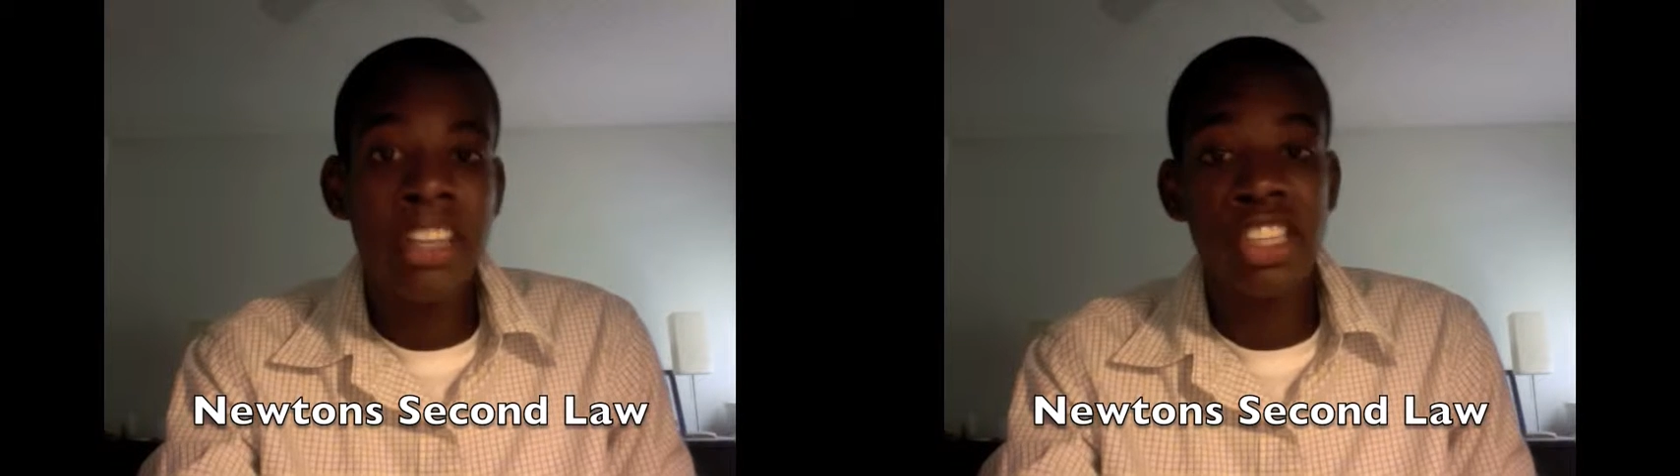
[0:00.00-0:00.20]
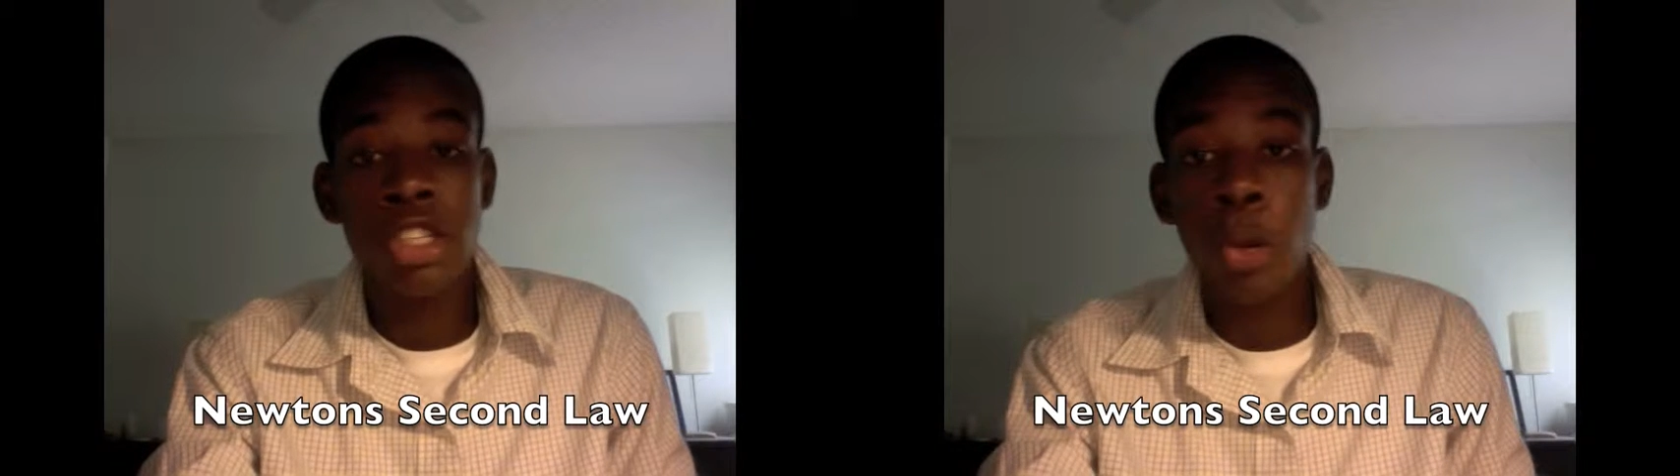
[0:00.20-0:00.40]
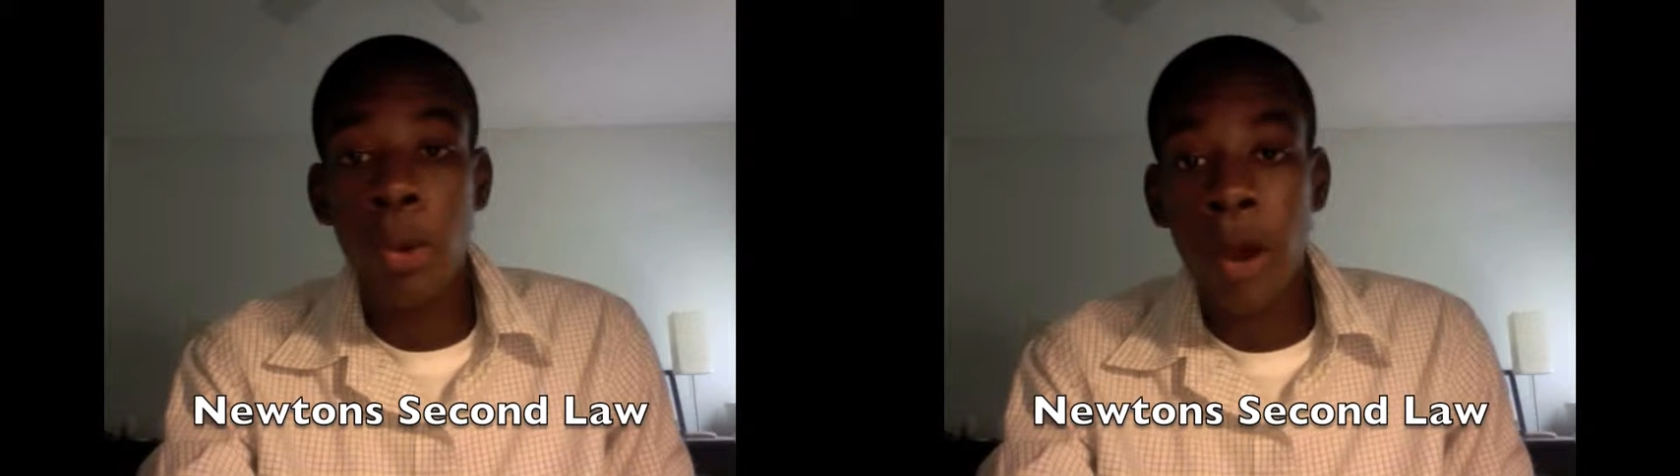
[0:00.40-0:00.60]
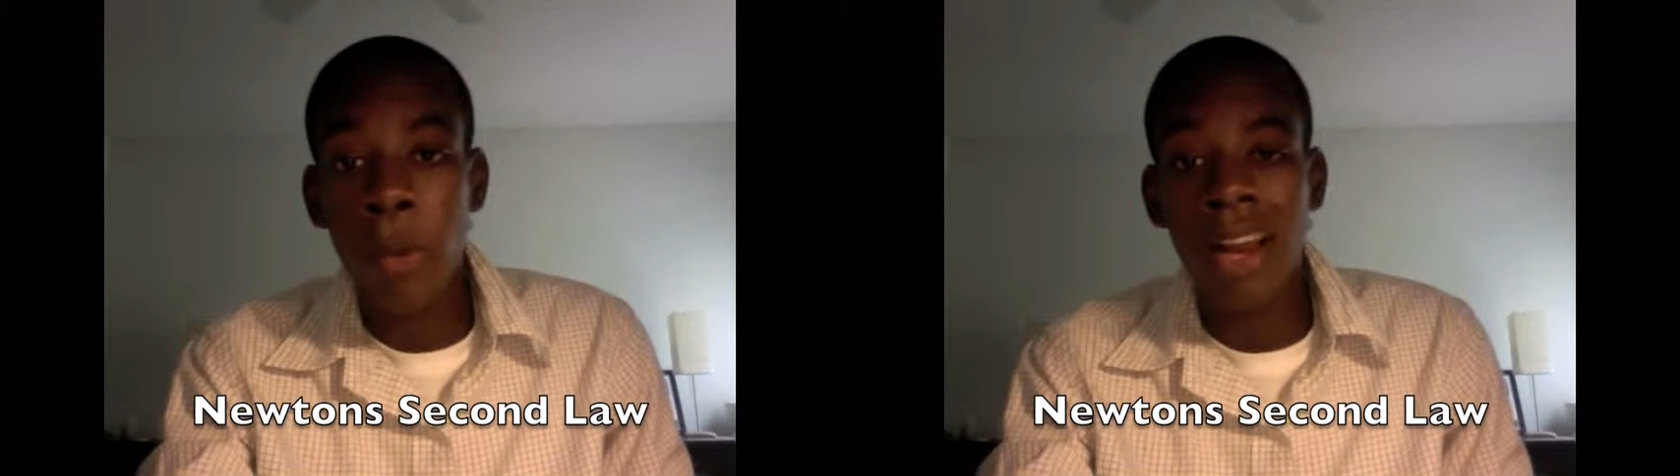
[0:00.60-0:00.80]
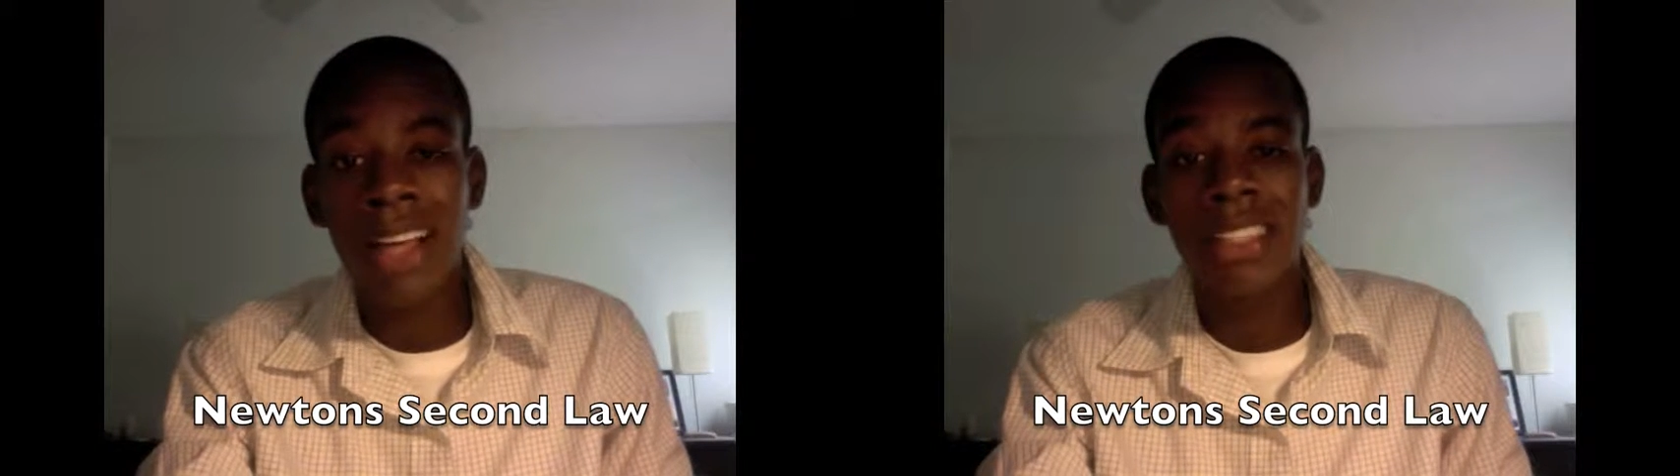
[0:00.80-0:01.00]
the slower
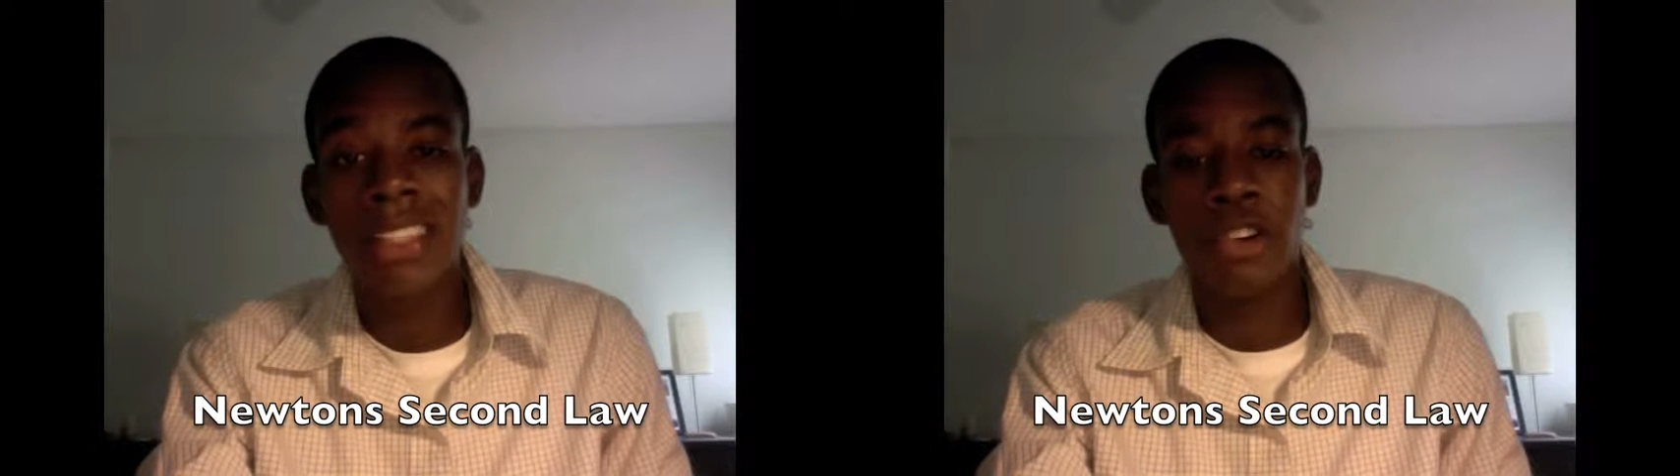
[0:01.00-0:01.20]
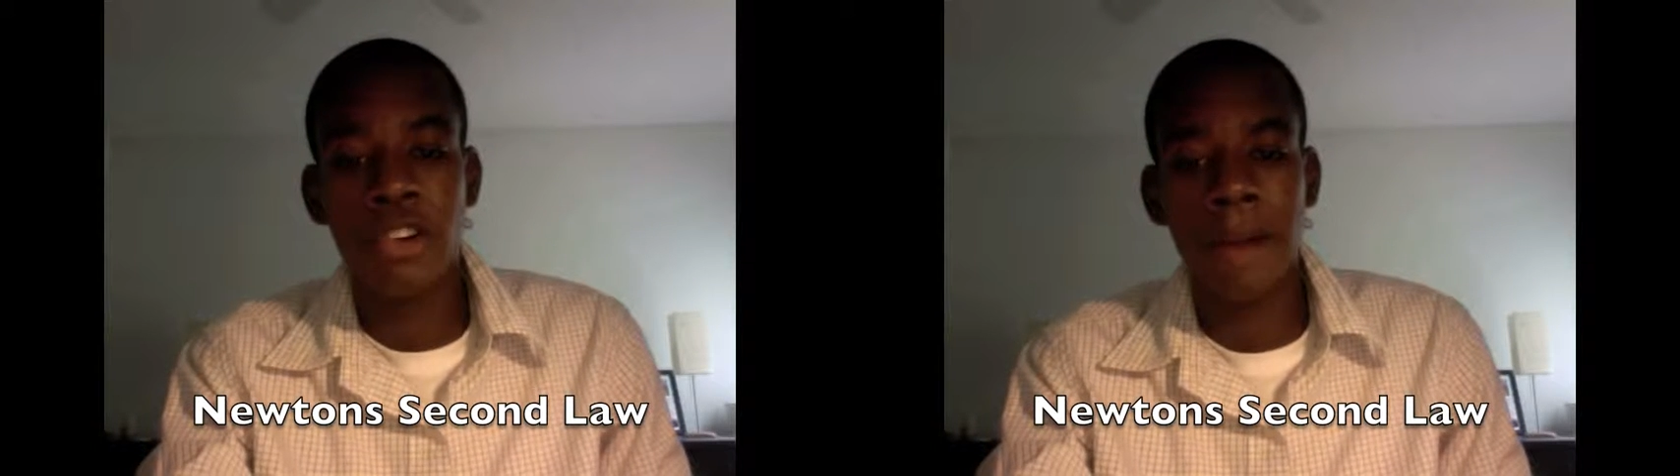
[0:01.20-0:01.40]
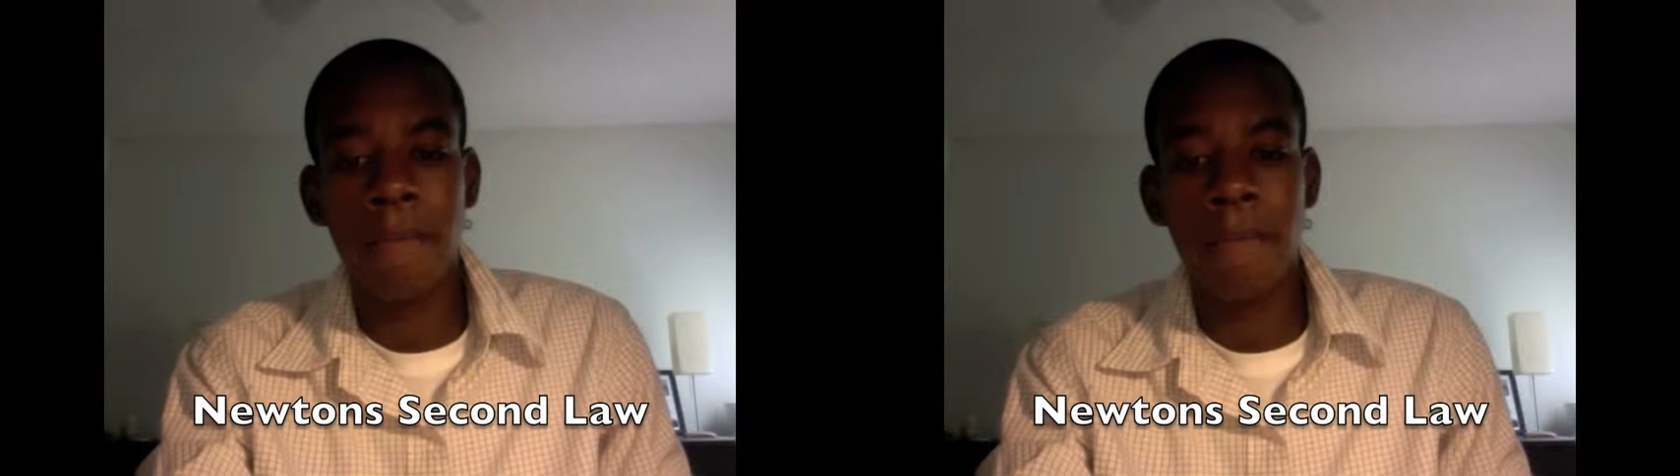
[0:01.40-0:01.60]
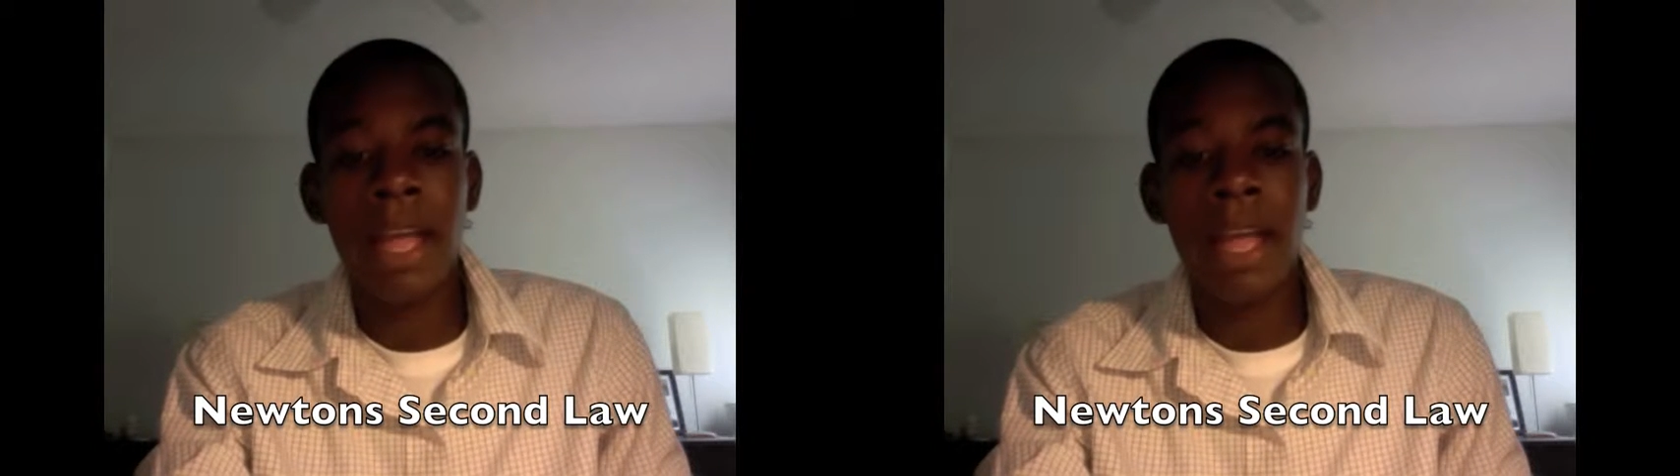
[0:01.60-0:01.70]
it will accelerate.